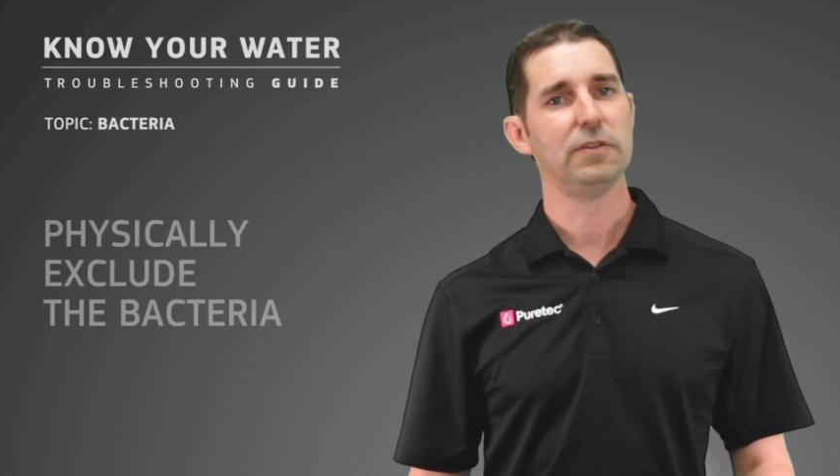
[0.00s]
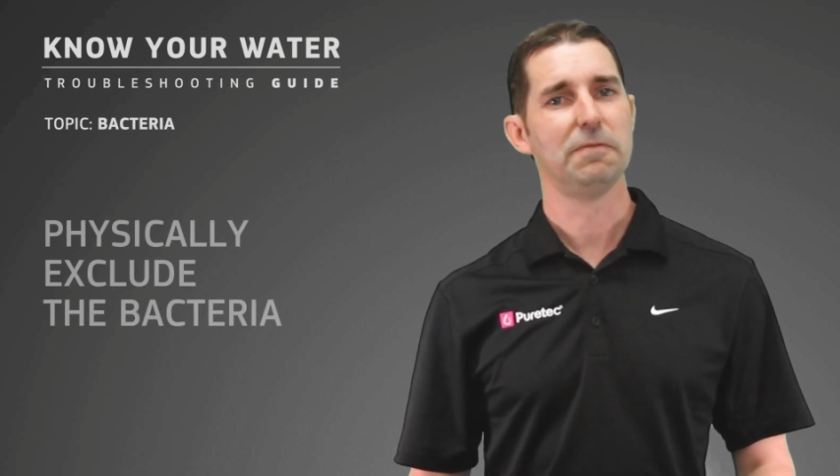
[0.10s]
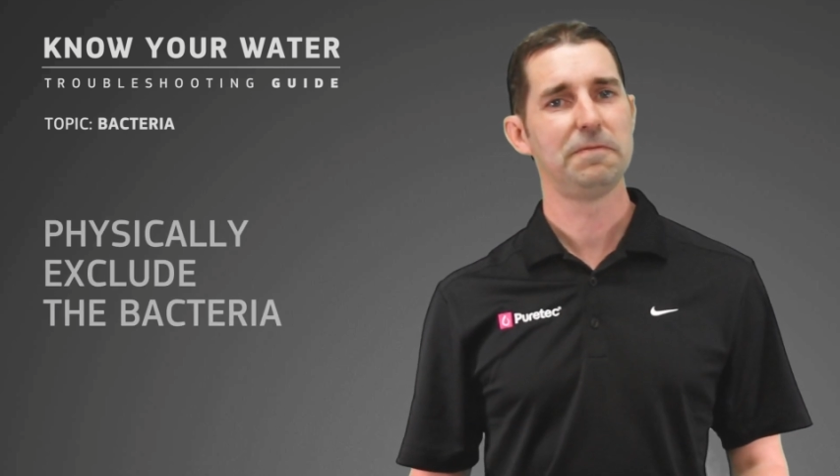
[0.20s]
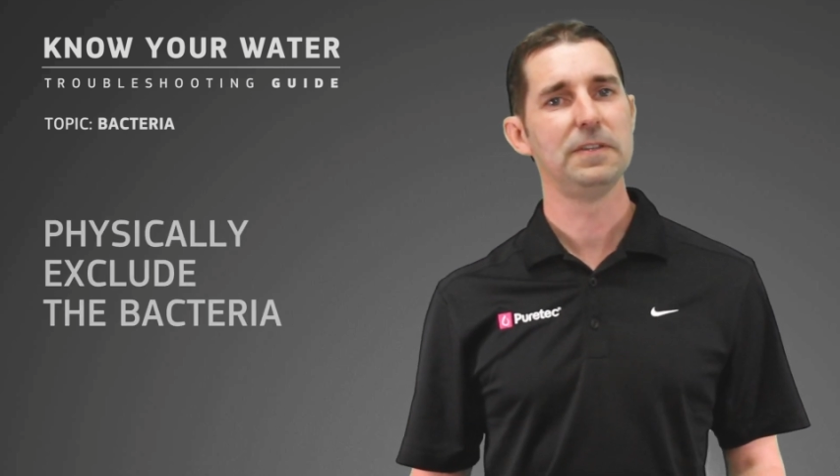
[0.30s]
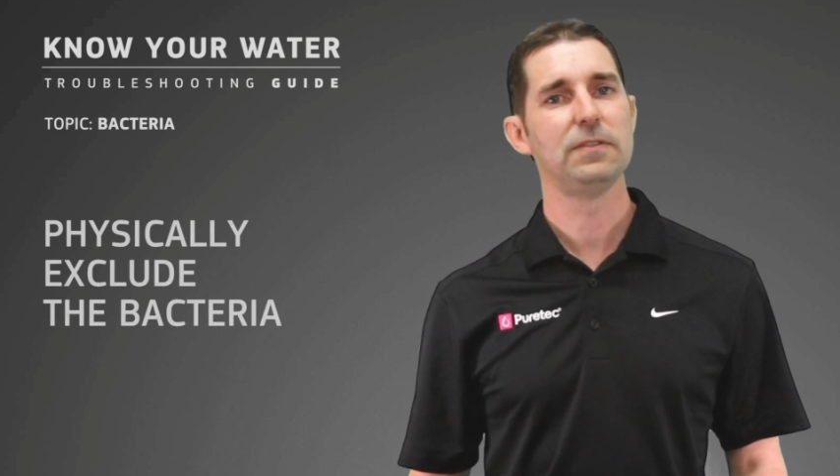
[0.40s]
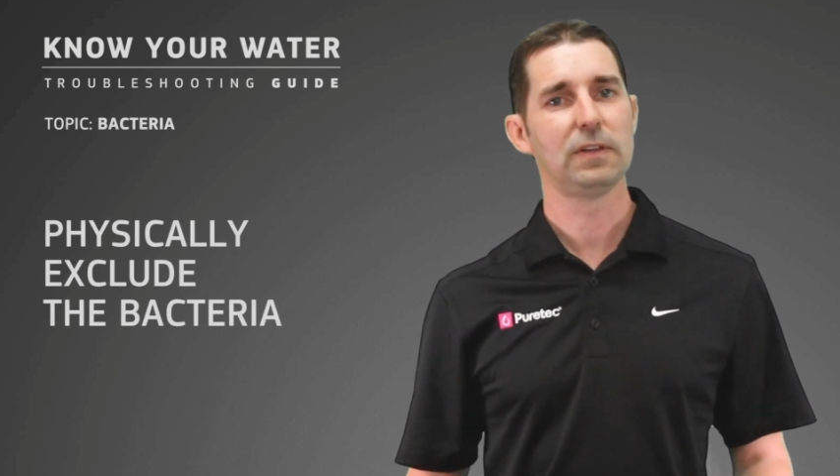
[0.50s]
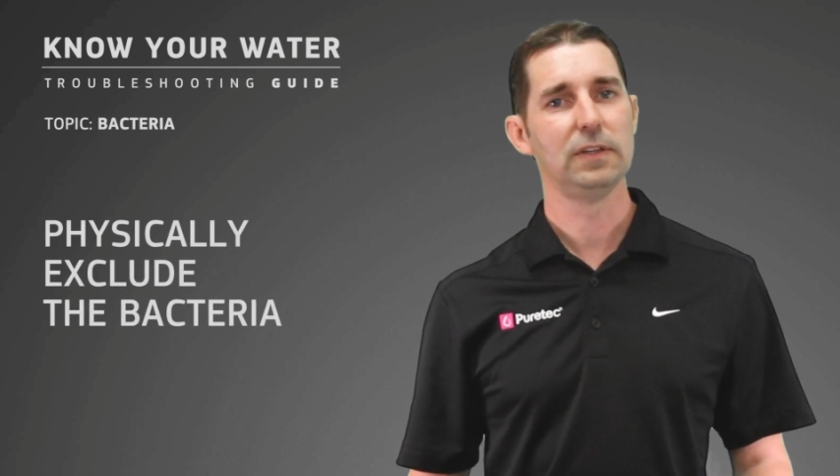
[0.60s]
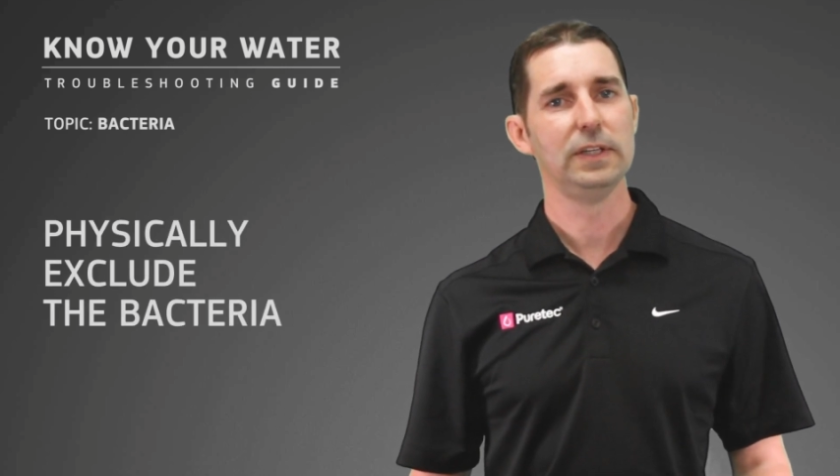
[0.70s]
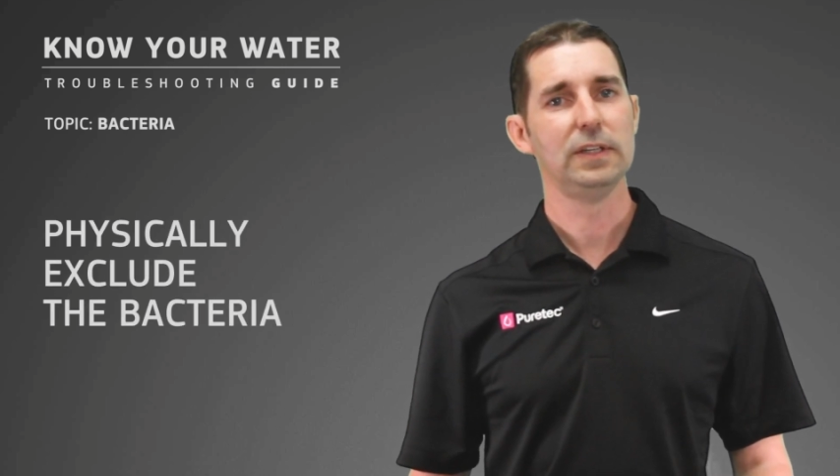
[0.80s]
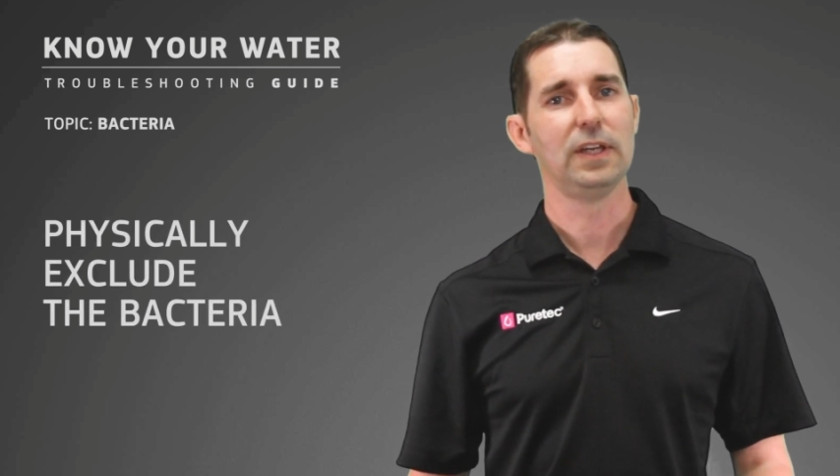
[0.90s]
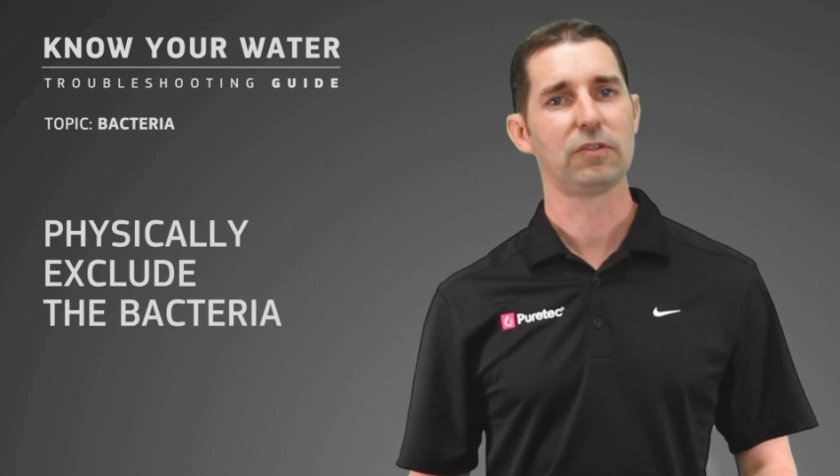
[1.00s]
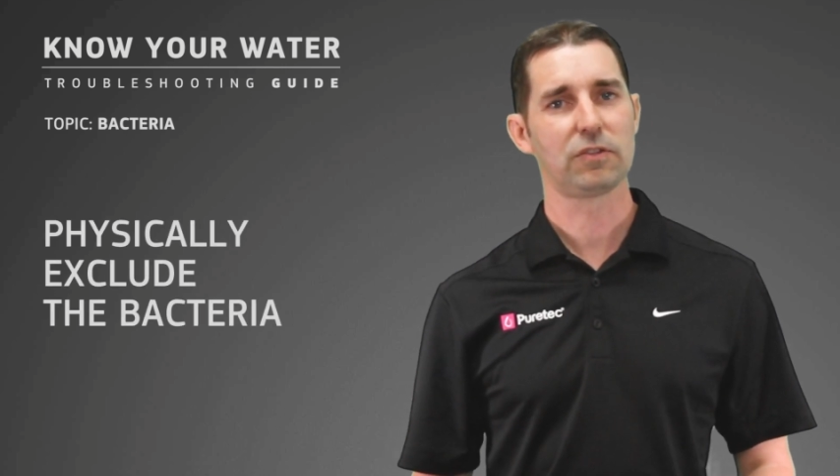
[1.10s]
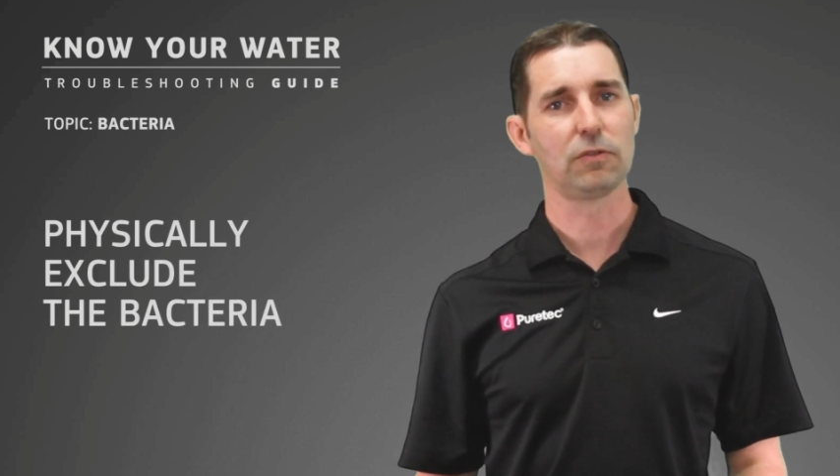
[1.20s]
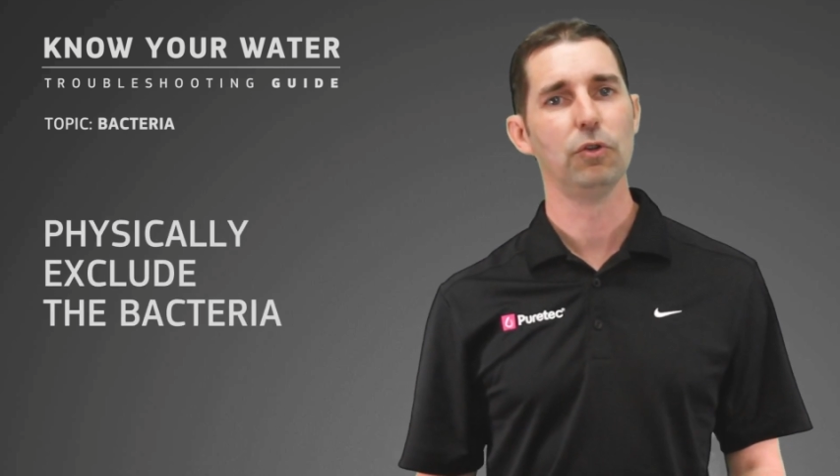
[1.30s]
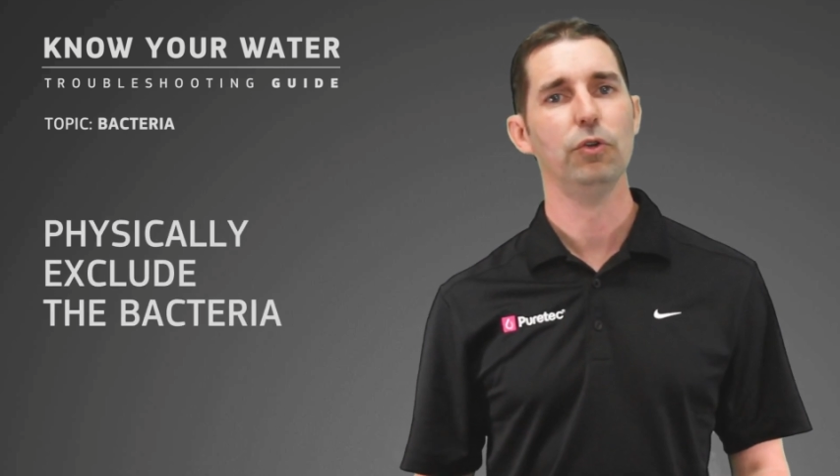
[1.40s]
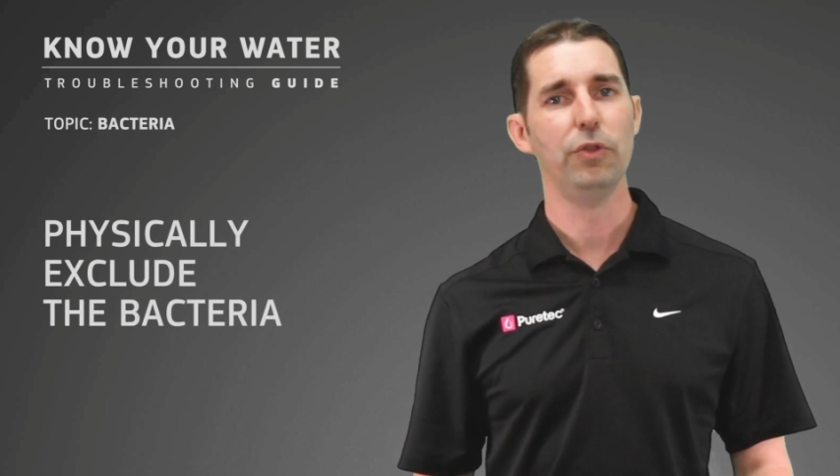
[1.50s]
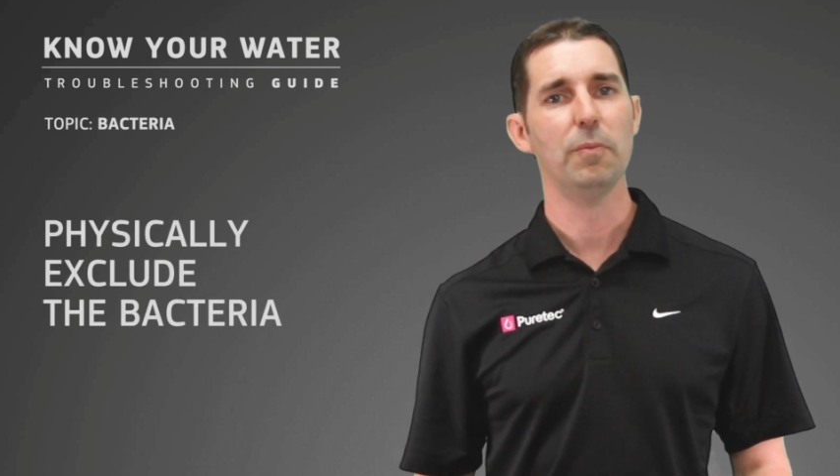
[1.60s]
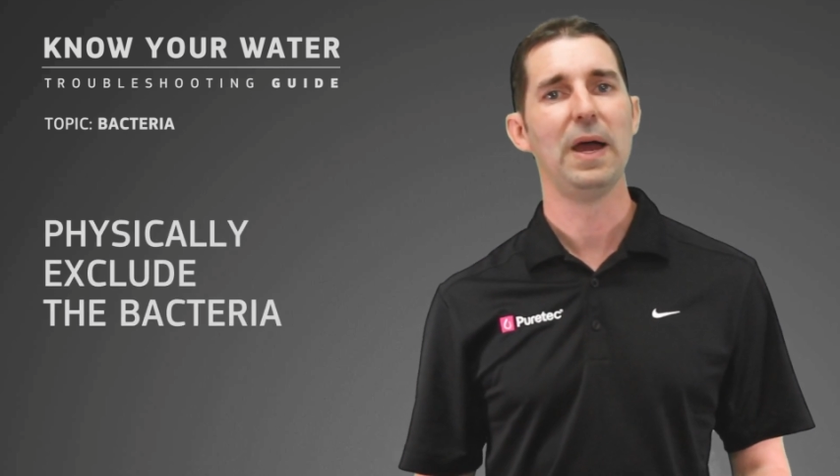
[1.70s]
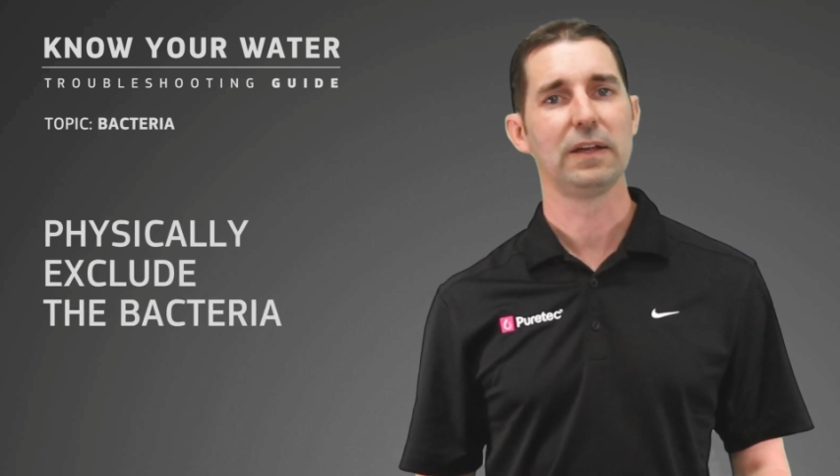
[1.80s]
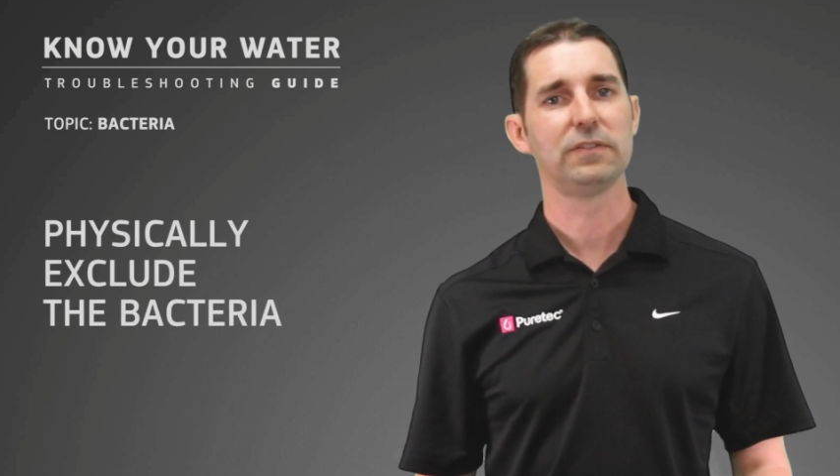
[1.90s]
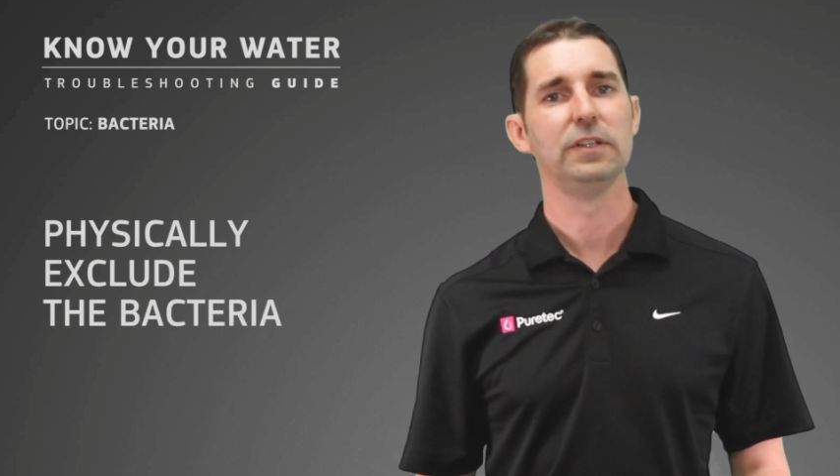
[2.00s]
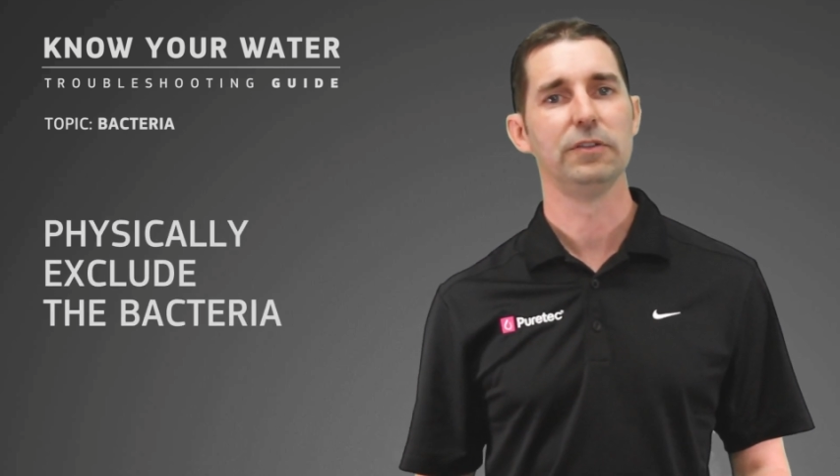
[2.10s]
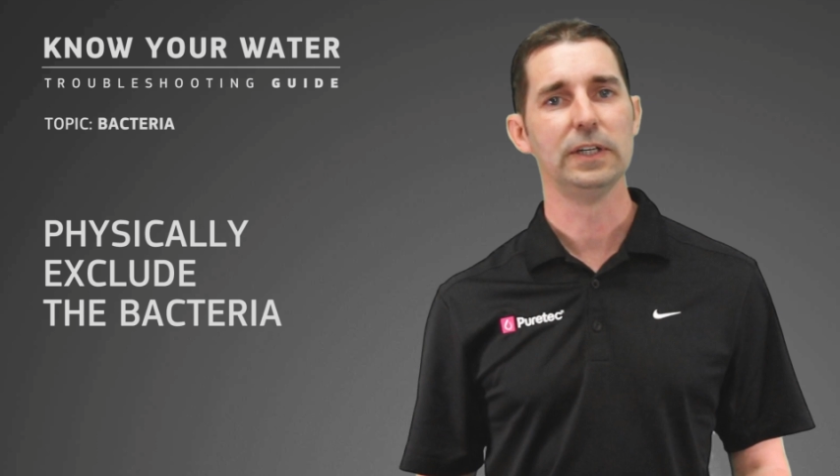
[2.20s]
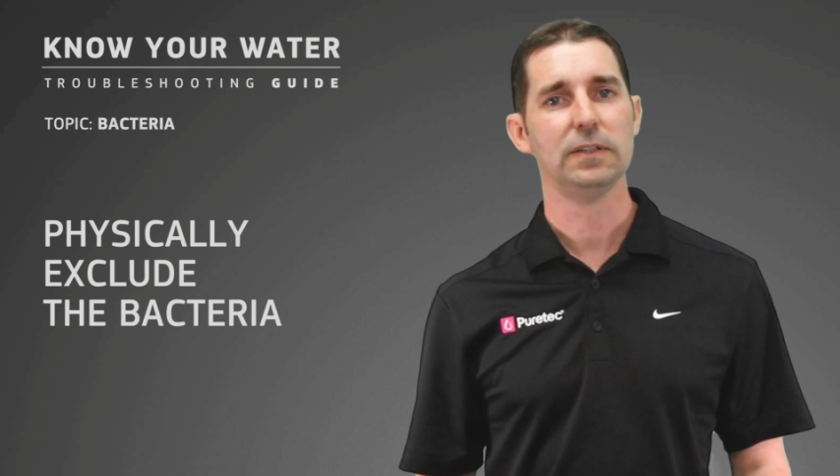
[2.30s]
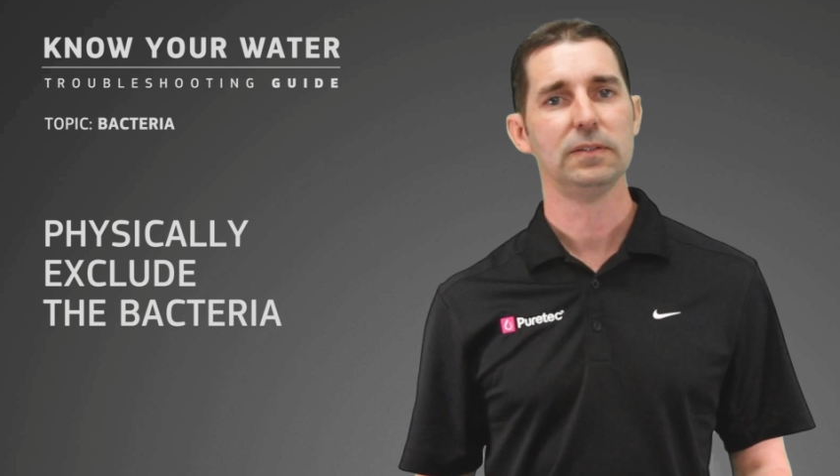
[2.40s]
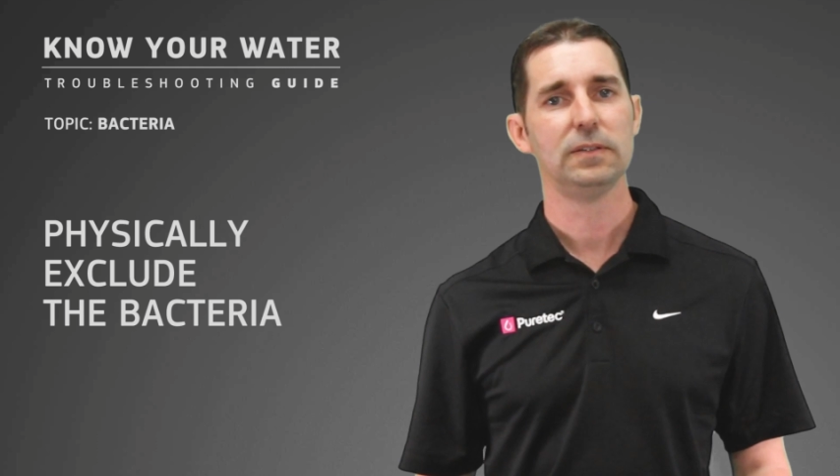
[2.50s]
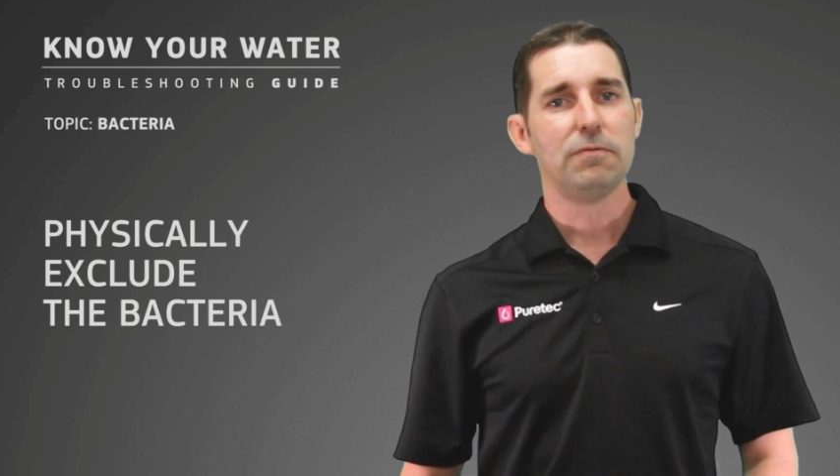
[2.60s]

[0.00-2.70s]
to physically exclude the bacteria.